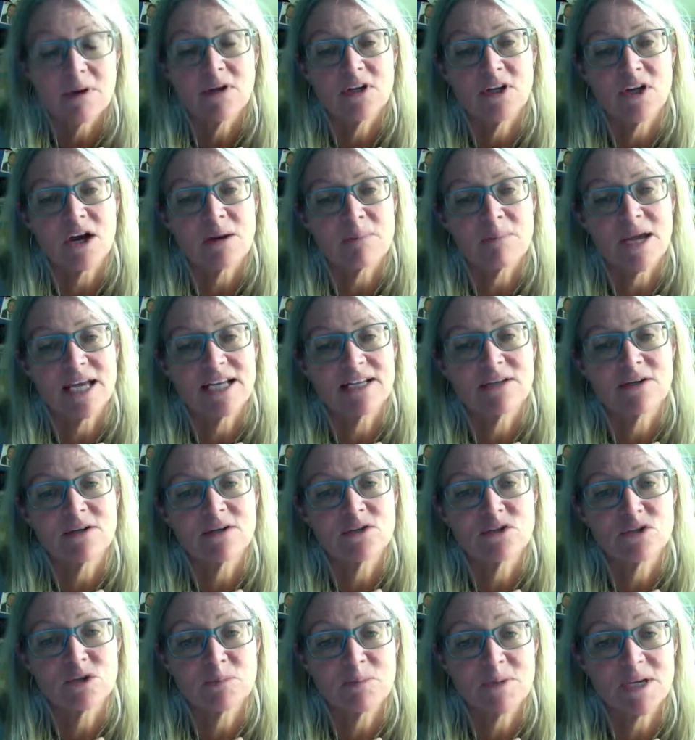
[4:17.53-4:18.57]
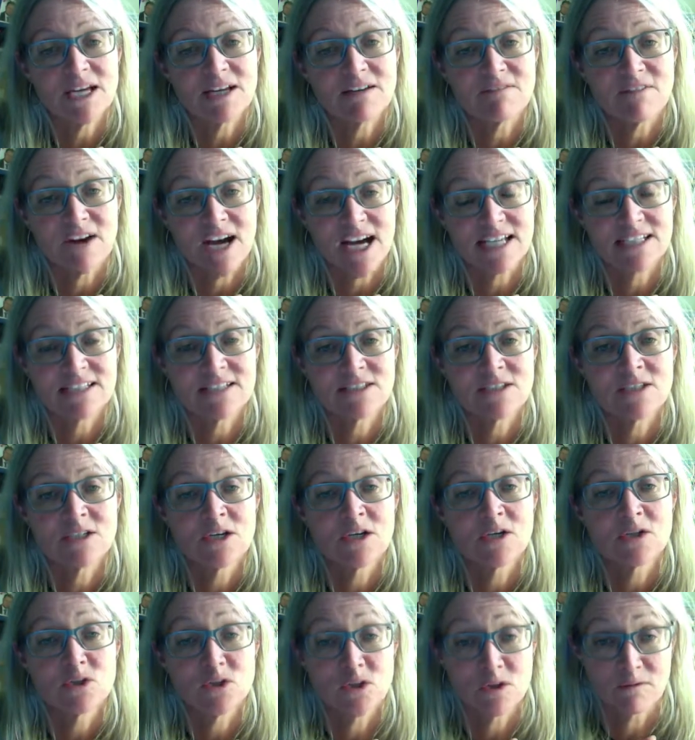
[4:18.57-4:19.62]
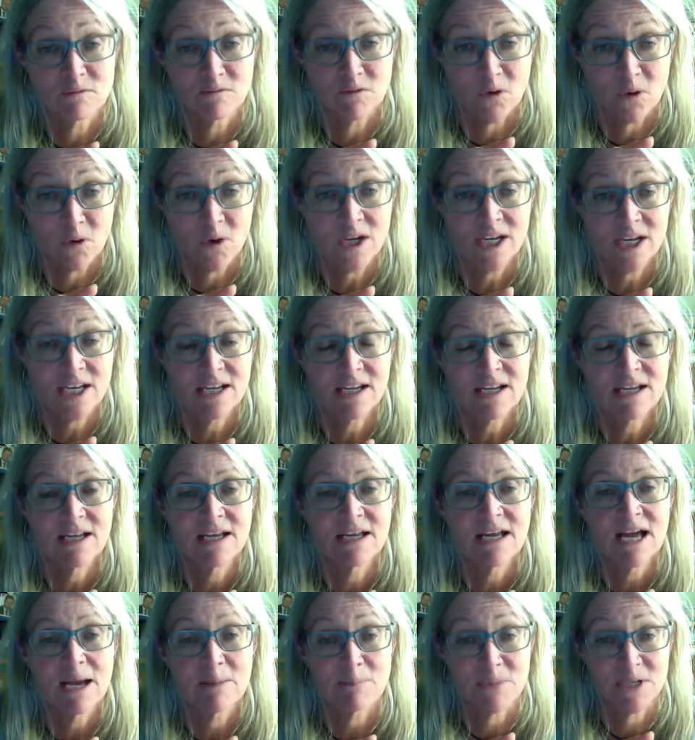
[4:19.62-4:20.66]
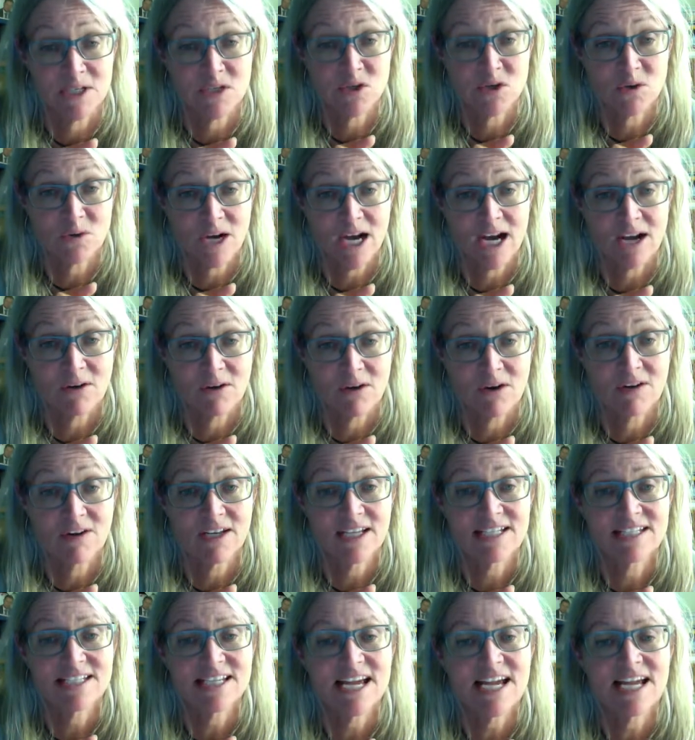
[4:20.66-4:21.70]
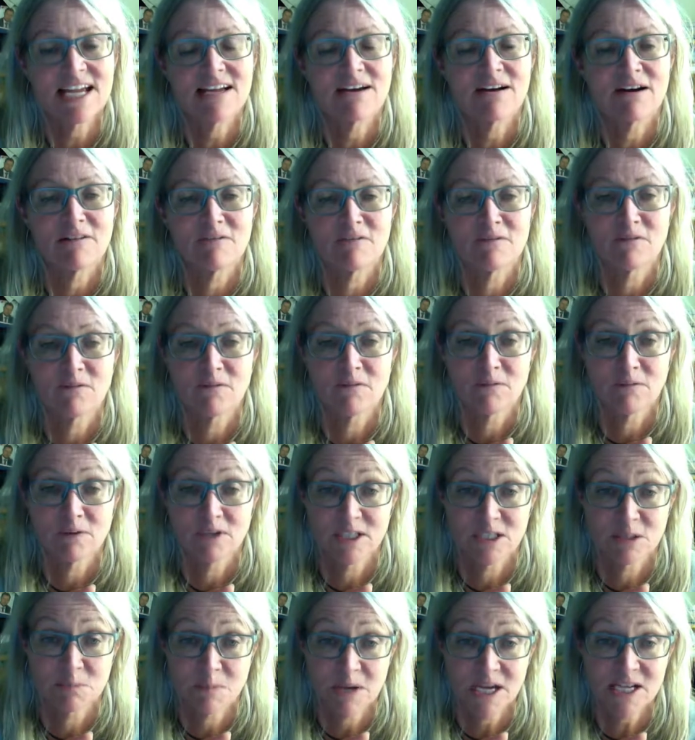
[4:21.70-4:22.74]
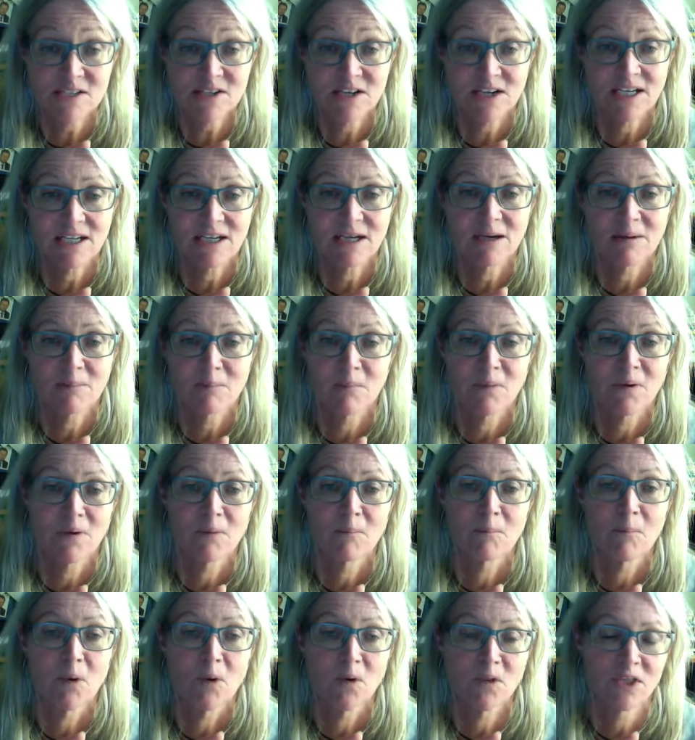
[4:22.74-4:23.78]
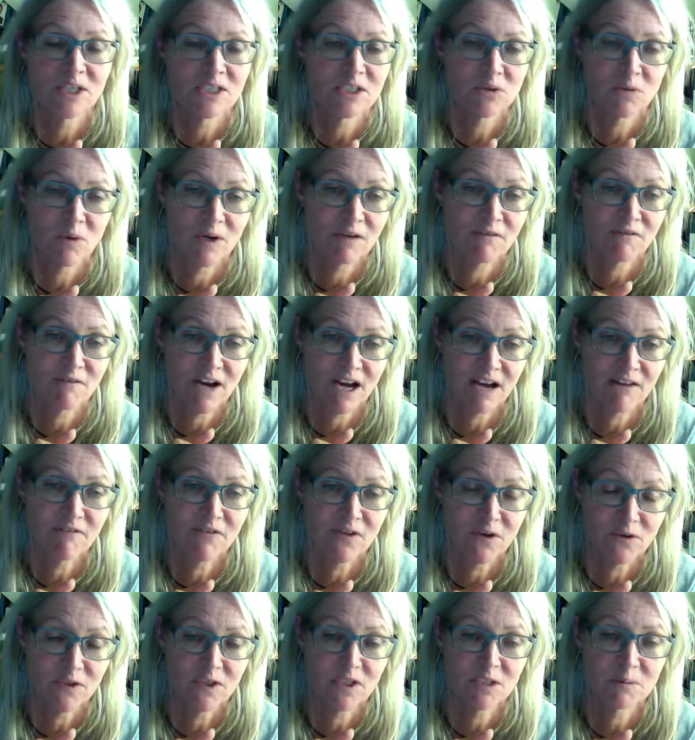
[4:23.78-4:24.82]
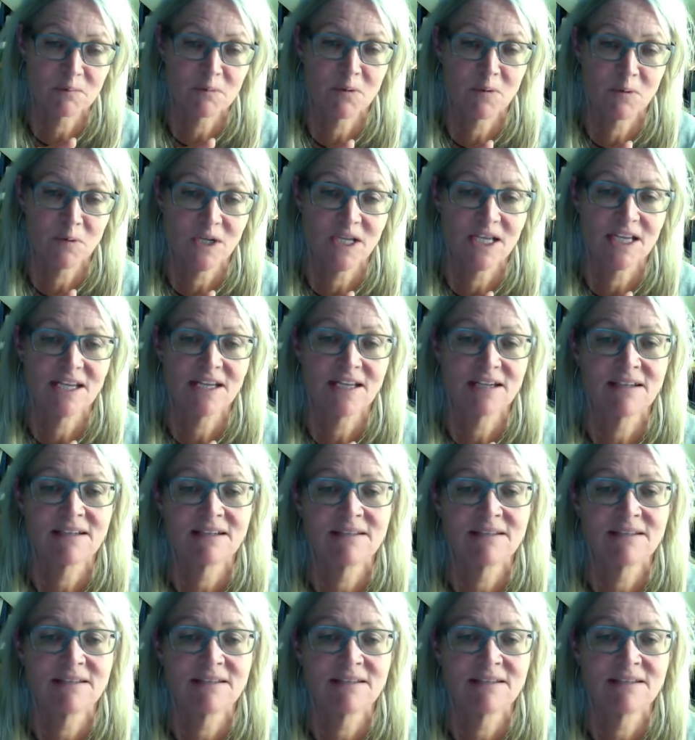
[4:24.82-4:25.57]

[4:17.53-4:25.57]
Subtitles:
young men should be advised to avoid habitual alcohol intake of especially more than 25 units per week.